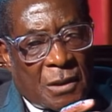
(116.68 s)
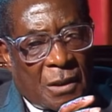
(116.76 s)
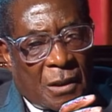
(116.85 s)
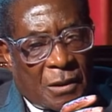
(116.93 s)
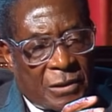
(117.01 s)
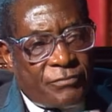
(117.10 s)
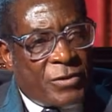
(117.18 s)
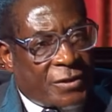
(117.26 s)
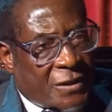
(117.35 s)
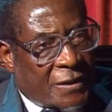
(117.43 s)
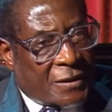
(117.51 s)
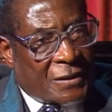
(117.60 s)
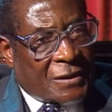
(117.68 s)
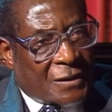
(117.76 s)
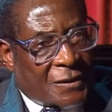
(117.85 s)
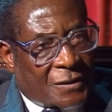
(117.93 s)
limited